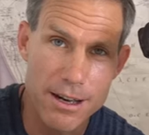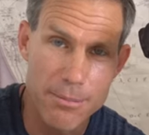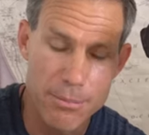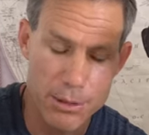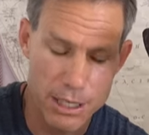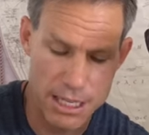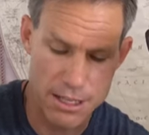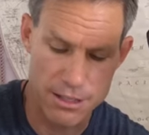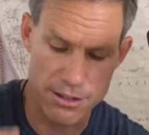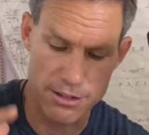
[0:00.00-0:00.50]

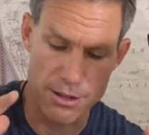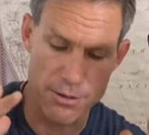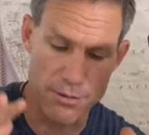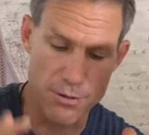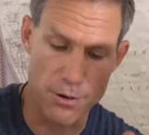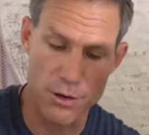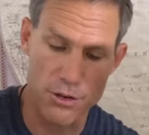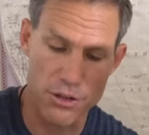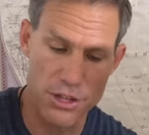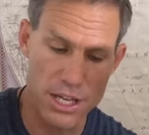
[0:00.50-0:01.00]
company. This is the
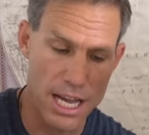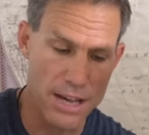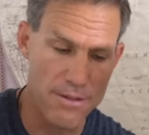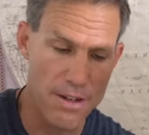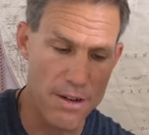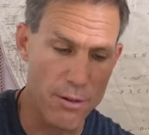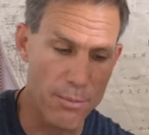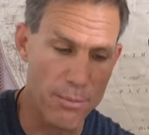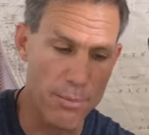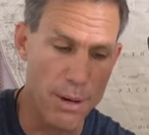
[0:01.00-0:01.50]
first thing I've
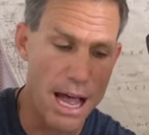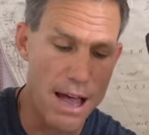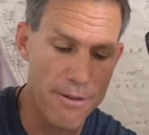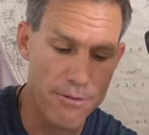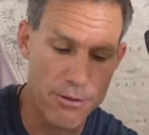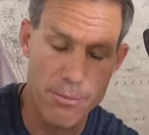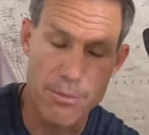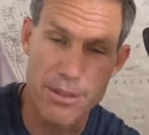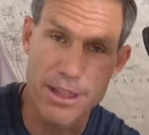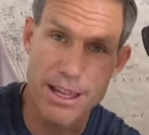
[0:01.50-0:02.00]
ever
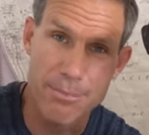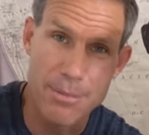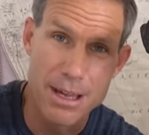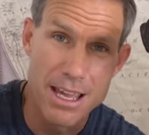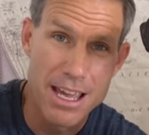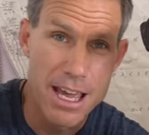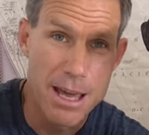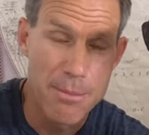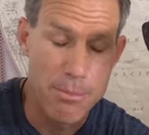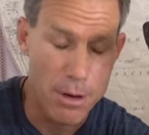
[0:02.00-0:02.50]
bought from them,
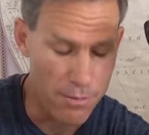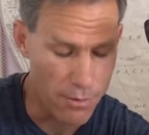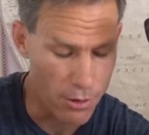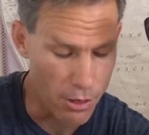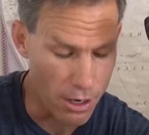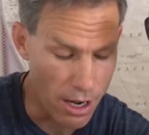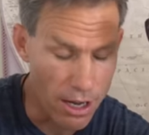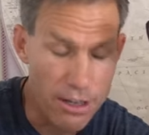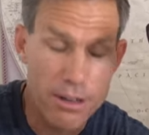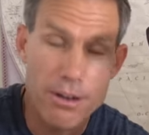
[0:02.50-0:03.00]
but
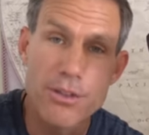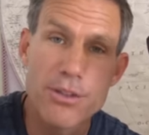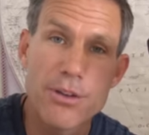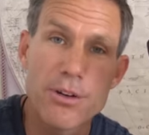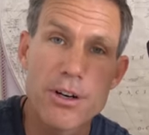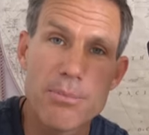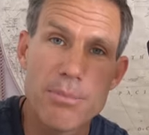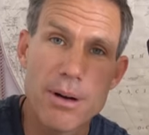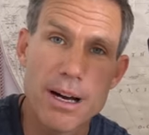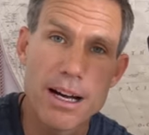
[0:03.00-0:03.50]
for one hundred
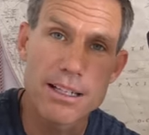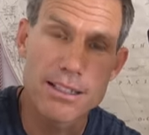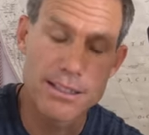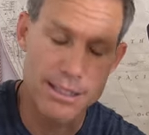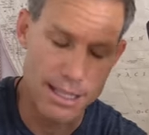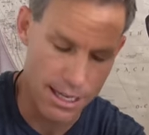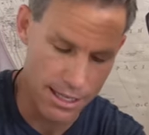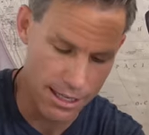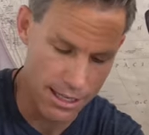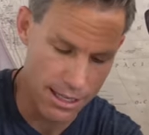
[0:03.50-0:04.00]
thirty
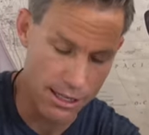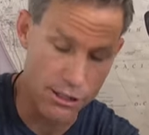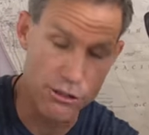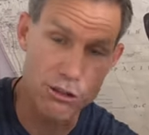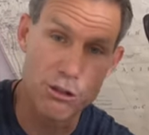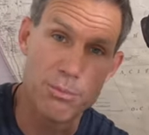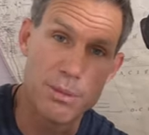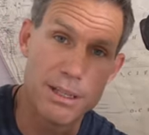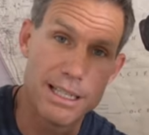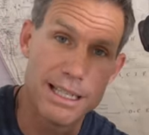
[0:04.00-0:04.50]
bucks, I think it
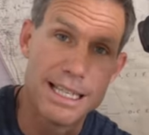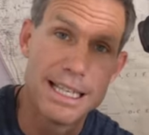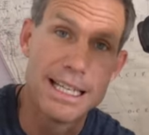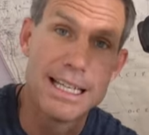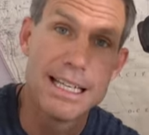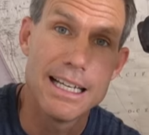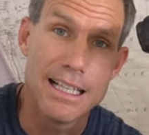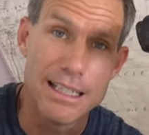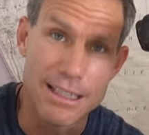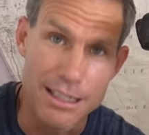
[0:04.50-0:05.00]
should be
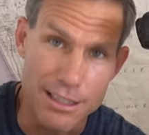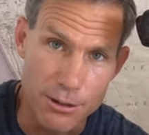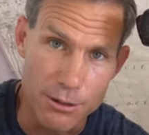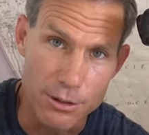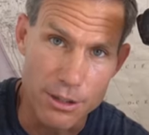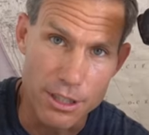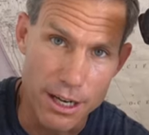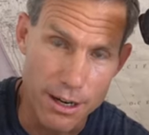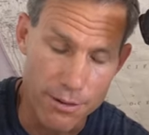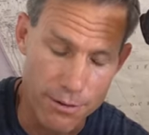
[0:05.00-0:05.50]
a
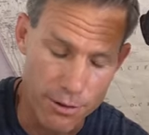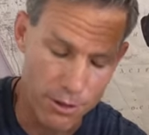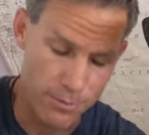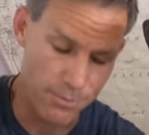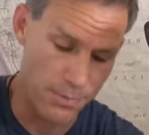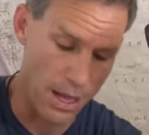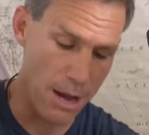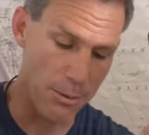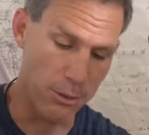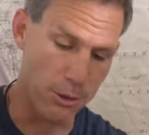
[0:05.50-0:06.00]
little tougher.
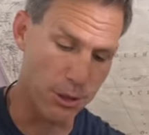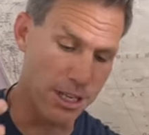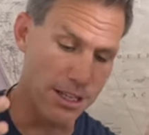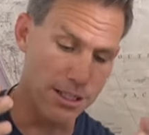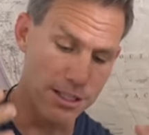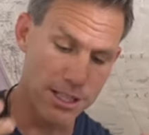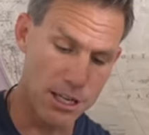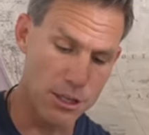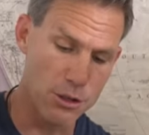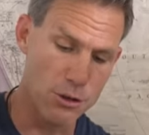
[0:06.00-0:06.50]
I will
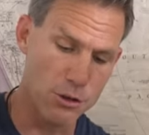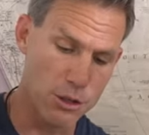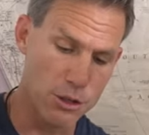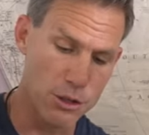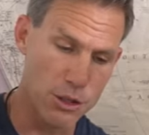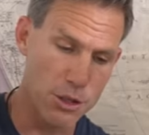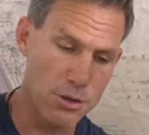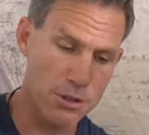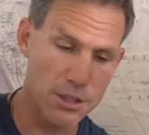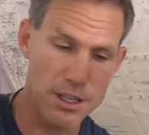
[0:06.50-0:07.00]
continue to
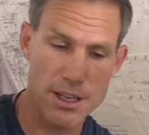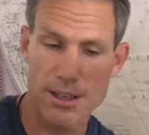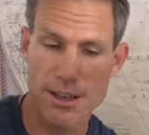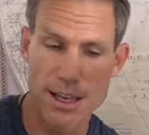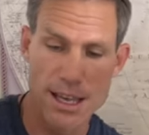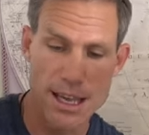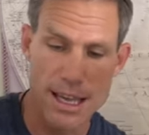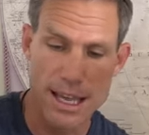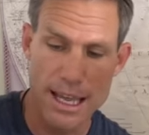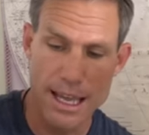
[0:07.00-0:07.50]
use
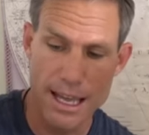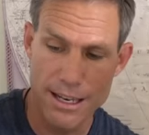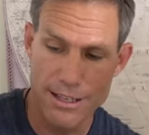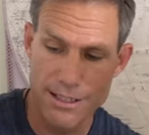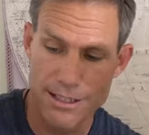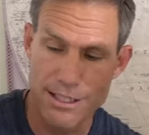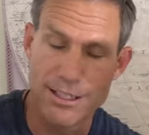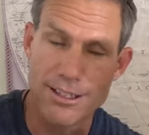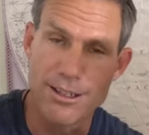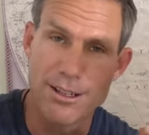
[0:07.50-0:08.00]
it
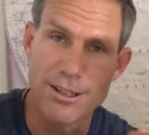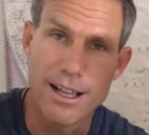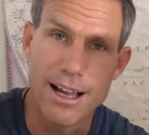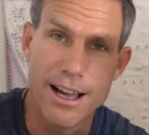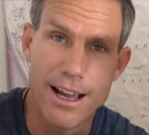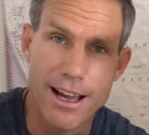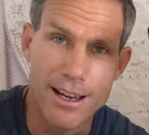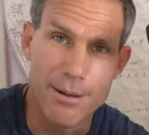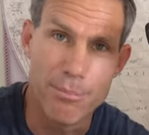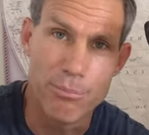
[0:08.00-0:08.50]
until
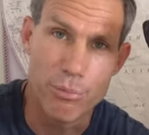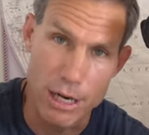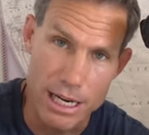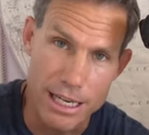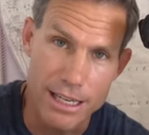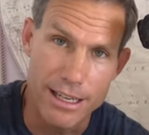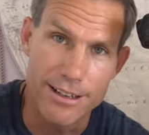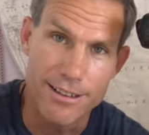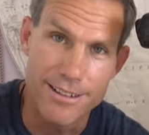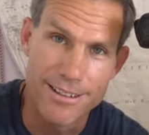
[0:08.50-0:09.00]
I
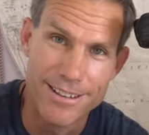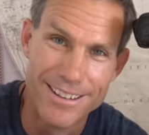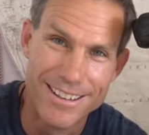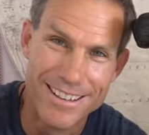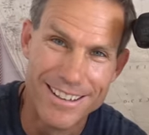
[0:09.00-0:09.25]
break it.